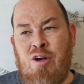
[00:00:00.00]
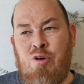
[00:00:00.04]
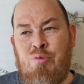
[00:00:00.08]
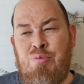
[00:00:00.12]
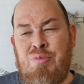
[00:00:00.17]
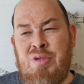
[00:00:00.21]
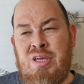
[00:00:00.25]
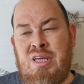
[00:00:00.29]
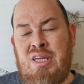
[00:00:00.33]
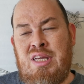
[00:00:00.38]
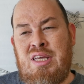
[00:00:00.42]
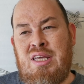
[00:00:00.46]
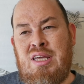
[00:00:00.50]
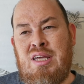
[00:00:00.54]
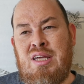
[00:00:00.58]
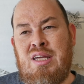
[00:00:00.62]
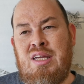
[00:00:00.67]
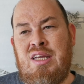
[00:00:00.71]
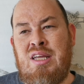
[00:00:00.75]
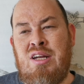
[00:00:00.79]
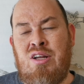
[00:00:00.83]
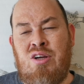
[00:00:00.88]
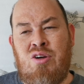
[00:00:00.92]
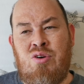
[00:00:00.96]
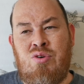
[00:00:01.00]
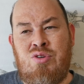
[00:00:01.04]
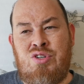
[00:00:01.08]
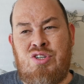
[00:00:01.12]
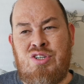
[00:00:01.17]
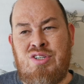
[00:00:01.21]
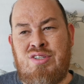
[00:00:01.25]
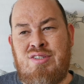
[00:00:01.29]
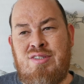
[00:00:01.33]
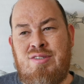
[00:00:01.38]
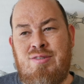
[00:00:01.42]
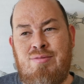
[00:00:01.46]
help me, uh, you
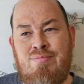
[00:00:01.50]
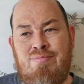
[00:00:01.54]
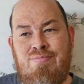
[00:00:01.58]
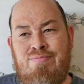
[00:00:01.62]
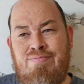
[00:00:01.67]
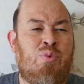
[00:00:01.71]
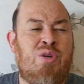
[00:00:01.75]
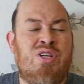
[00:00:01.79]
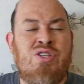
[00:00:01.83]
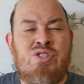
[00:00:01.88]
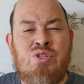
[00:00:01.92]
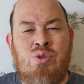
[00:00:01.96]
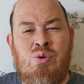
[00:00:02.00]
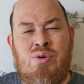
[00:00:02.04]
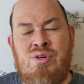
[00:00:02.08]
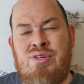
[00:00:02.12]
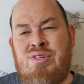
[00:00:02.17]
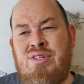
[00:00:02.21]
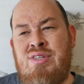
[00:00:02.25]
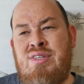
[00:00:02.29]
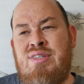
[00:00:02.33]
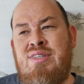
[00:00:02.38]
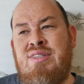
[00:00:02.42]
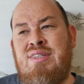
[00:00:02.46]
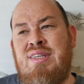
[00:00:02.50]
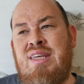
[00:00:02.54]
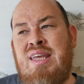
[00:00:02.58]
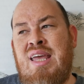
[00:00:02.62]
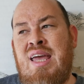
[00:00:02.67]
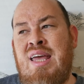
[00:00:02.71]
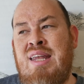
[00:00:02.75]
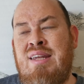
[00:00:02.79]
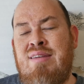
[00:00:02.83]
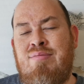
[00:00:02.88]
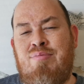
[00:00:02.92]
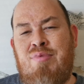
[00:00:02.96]
know, just get resources,
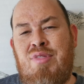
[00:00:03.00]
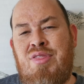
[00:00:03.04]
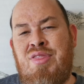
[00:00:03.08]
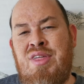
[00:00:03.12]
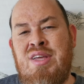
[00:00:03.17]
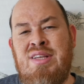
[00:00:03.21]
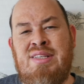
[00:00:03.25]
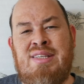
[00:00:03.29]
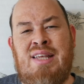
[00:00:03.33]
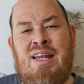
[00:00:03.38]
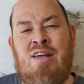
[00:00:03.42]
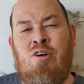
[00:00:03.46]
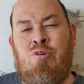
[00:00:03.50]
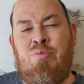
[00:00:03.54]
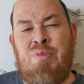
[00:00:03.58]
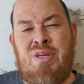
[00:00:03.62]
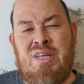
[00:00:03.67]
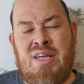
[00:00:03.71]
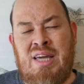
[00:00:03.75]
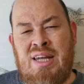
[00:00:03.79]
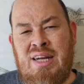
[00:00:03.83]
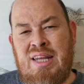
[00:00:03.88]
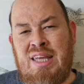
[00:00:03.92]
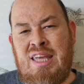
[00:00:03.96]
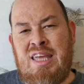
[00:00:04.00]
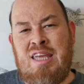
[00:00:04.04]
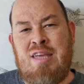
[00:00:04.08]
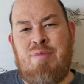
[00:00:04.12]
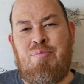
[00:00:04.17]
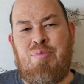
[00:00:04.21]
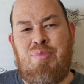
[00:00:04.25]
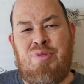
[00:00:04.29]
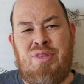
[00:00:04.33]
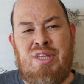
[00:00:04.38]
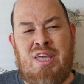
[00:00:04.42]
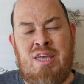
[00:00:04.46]
get things that help me kind of
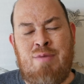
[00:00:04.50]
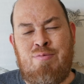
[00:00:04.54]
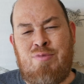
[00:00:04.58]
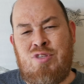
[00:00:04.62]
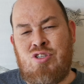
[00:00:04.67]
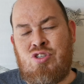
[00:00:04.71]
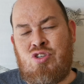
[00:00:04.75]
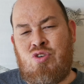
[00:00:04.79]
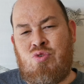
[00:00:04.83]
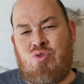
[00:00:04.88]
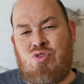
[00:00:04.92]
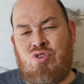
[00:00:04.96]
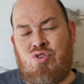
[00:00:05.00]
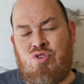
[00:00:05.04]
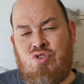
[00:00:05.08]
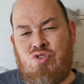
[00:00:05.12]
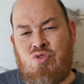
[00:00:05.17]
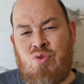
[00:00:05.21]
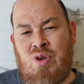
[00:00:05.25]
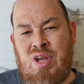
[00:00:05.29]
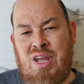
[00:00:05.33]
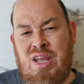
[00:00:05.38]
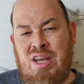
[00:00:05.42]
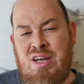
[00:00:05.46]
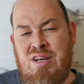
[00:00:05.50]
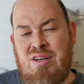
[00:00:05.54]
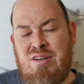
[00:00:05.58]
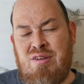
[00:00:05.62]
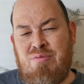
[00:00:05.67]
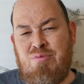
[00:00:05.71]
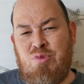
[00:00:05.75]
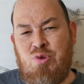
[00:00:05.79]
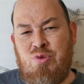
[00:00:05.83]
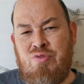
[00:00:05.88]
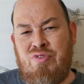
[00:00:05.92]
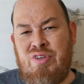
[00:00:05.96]
keep keep this
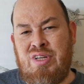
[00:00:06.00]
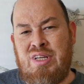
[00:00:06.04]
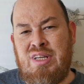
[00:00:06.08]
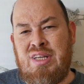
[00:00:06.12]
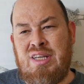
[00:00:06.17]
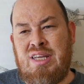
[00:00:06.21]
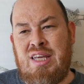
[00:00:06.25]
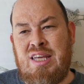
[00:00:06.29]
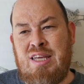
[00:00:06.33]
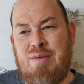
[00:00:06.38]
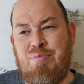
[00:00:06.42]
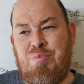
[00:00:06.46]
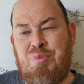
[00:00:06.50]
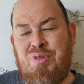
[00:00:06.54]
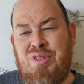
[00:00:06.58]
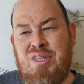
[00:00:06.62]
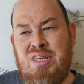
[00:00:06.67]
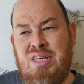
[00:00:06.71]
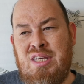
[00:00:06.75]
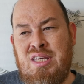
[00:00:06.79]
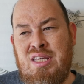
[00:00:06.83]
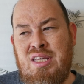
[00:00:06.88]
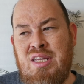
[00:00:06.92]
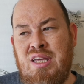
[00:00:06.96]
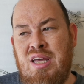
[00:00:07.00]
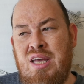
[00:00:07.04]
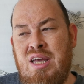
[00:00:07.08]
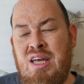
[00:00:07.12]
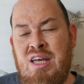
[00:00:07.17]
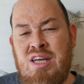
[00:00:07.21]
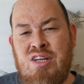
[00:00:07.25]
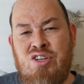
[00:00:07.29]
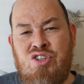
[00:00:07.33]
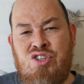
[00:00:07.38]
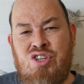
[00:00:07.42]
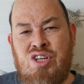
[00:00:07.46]
train moving, keep the
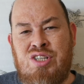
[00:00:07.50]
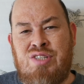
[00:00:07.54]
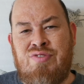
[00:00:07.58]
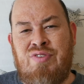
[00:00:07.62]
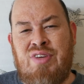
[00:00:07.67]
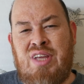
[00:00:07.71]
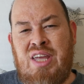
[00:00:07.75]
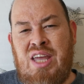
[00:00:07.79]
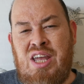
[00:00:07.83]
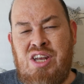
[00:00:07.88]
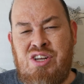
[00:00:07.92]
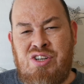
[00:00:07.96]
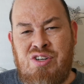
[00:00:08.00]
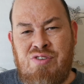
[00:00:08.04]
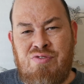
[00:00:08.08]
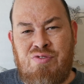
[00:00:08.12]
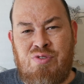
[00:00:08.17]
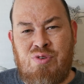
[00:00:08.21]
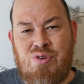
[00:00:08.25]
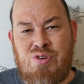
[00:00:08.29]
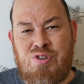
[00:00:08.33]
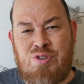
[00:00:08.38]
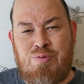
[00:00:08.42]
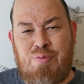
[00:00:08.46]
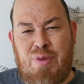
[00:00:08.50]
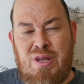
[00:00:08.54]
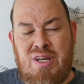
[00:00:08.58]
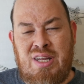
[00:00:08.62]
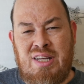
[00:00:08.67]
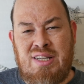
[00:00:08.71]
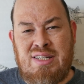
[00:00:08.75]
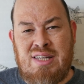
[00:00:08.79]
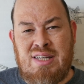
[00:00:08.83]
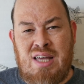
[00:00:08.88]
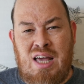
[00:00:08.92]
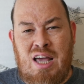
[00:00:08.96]
justification for
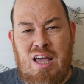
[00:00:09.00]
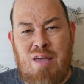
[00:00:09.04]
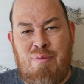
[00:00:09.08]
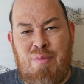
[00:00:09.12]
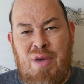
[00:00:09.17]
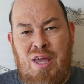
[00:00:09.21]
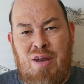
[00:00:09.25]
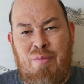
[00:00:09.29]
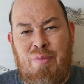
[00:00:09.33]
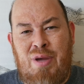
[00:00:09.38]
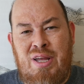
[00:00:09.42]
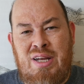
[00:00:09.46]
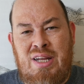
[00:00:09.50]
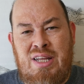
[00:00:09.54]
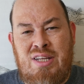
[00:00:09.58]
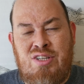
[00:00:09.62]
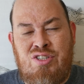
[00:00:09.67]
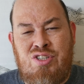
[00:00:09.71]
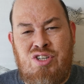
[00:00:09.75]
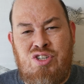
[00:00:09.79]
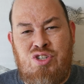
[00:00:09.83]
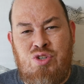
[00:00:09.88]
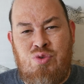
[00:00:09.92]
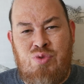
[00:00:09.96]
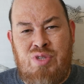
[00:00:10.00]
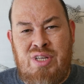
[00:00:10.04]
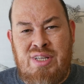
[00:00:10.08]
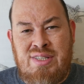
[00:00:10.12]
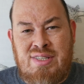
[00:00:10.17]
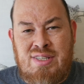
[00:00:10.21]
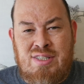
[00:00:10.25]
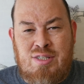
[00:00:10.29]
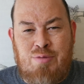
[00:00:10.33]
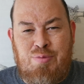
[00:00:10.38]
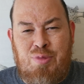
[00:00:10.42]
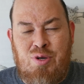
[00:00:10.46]
spending time out of my days to do
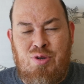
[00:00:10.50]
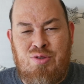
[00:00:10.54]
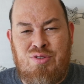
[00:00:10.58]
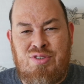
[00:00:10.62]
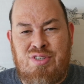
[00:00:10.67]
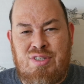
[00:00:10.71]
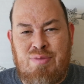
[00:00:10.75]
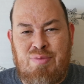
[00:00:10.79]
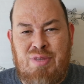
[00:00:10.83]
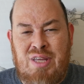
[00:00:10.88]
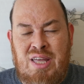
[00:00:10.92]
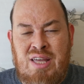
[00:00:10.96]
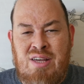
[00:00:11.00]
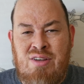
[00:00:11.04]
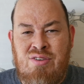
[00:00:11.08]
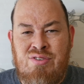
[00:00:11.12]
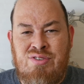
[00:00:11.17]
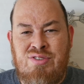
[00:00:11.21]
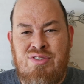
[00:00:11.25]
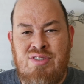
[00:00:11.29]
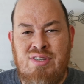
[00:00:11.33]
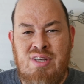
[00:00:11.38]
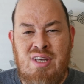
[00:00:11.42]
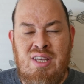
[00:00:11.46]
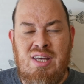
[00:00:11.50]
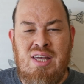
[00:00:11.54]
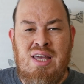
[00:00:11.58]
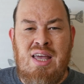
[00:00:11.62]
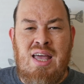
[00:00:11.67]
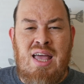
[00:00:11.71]
this as opposed to something else.